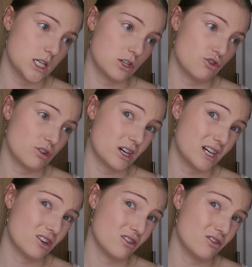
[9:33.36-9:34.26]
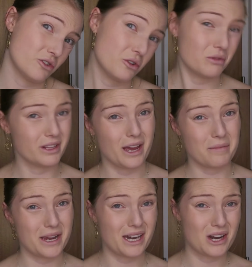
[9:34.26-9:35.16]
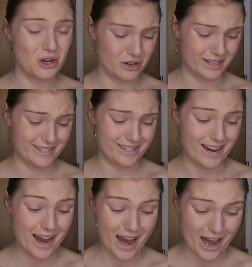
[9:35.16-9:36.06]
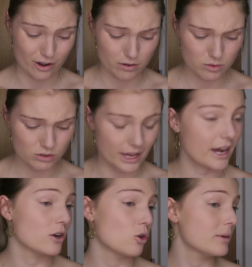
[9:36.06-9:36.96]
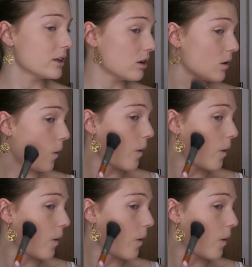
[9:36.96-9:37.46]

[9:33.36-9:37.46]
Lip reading: and try to contour without making it look terrible like I normally do.